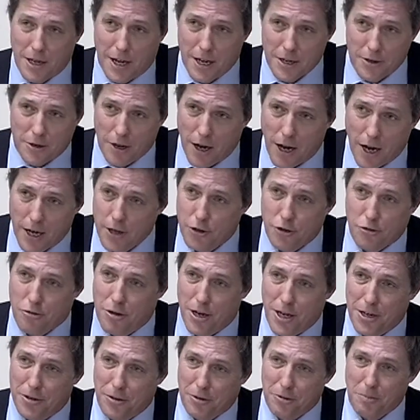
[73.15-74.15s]
I, I
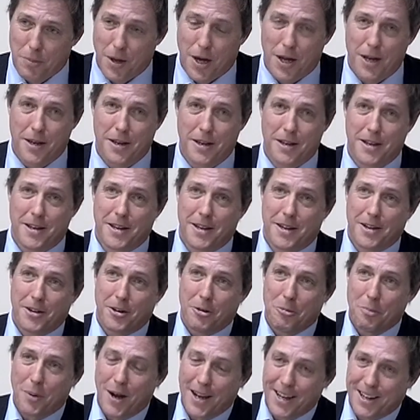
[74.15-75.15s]
trade on my,
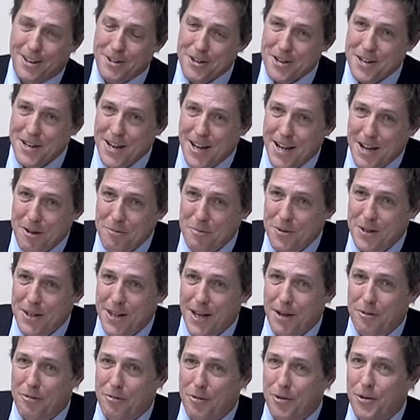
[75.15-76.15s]
on my good name, and
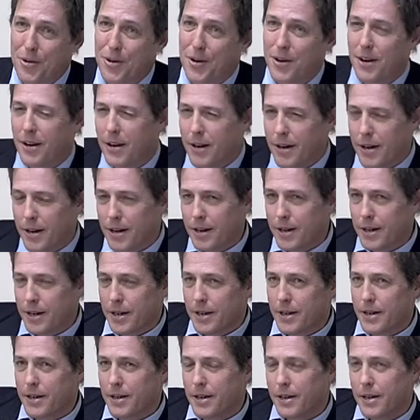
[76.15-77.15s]
therefore
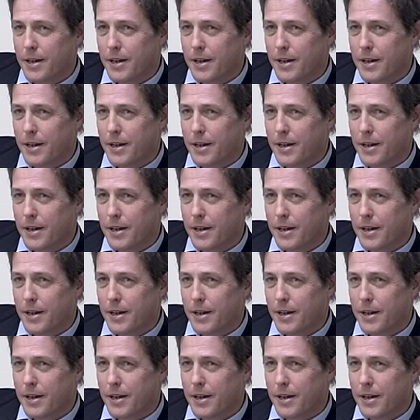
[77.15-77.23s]
uh,